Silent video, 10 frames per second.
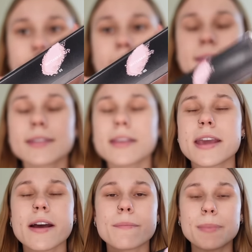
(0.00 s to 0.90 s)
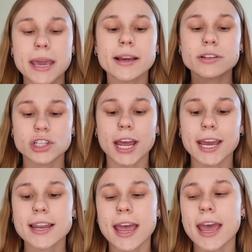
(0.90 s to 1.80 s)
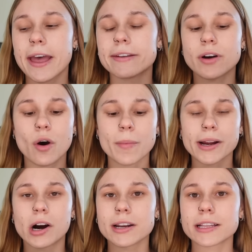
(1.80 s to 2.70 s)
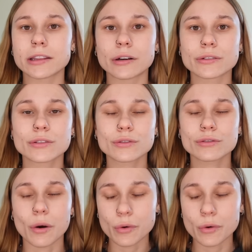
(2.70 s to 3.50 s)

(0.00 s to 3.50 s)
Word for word: It is the pink shade and oh my god, it looks so